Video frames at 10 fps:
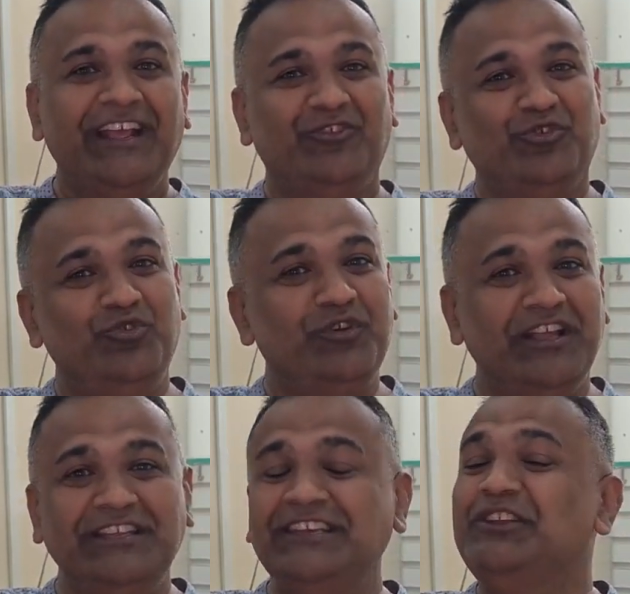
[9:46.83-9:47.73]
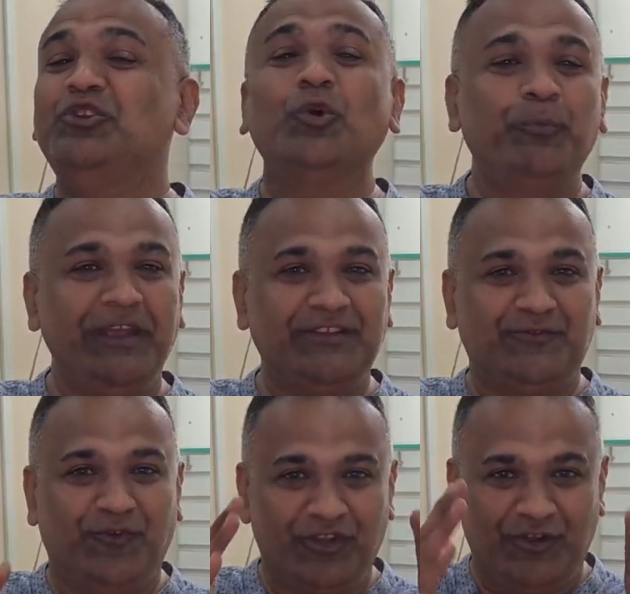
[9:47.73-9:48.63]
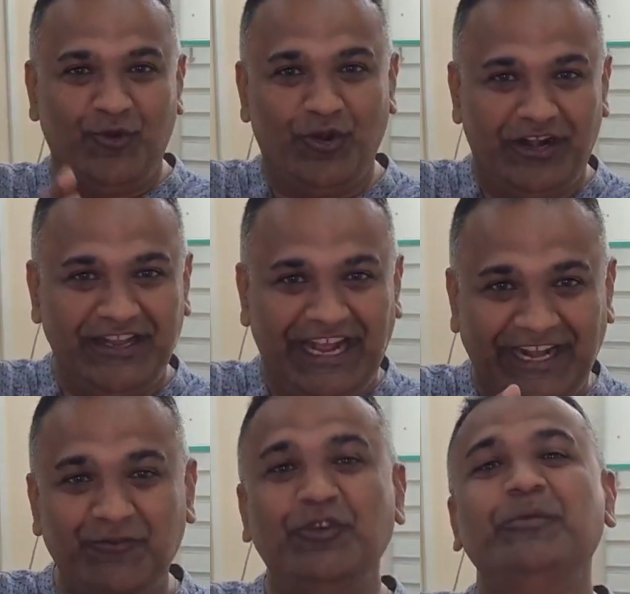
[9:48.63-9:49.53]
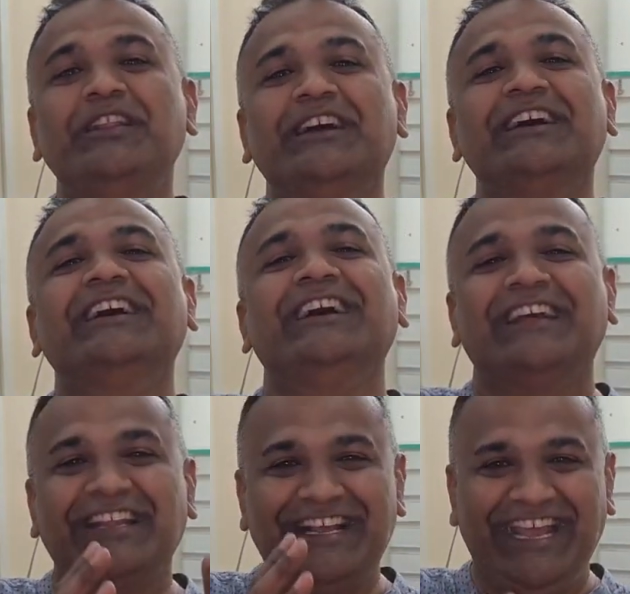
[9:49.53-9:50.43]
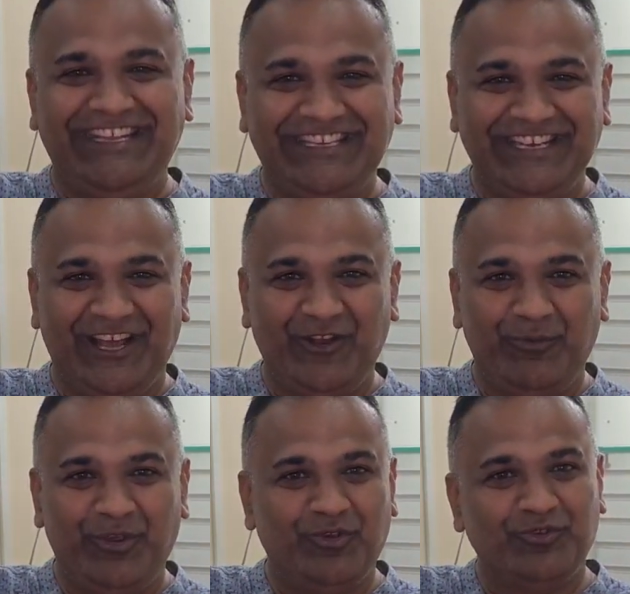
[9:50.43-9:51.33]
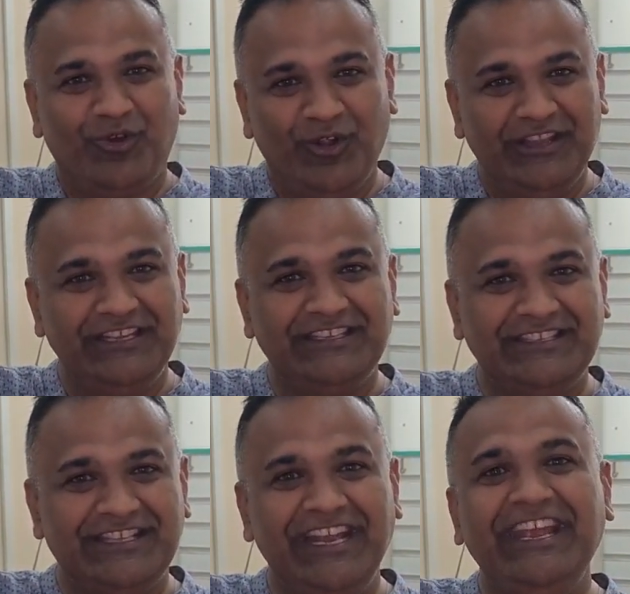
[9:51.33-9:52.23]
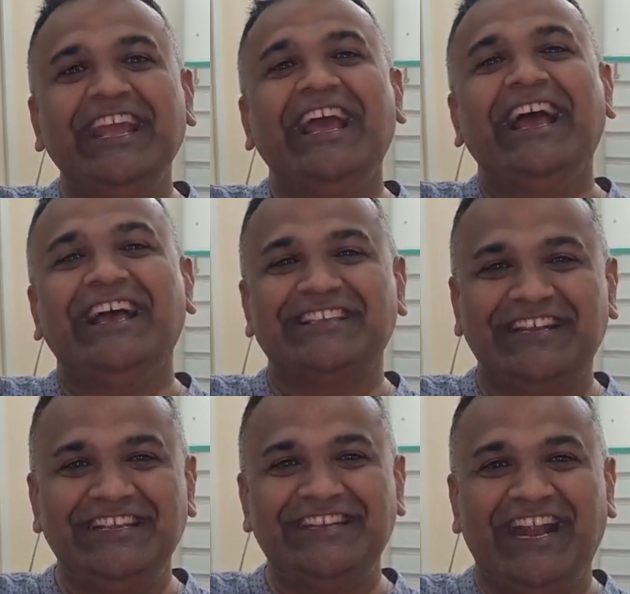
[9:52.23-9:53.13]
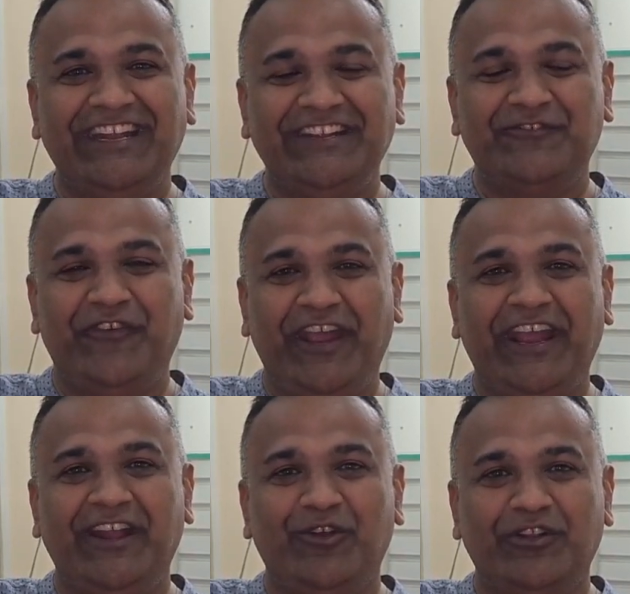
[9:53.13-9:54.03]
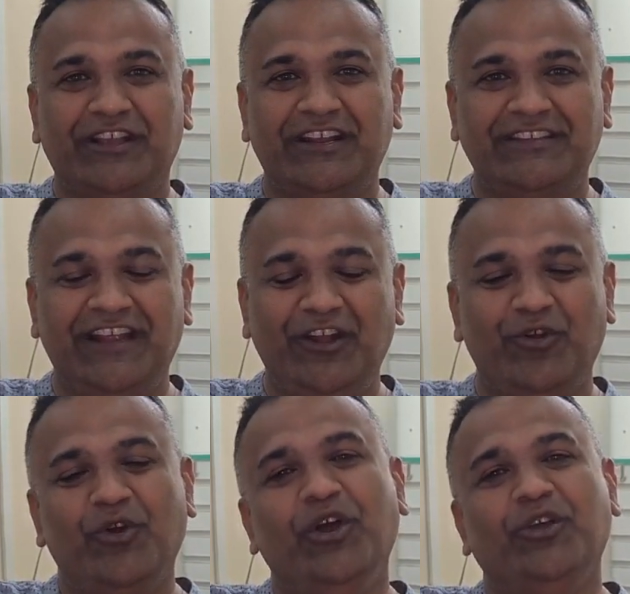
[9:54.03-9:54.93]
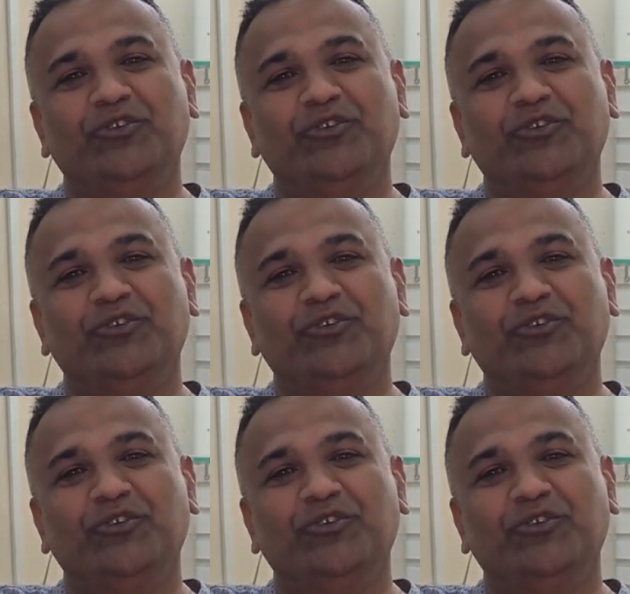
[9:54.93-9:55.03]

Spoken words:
So you can see new peaks for the gold. That would be the the case scenario, because all these three has reached at its peg end or the crescendo.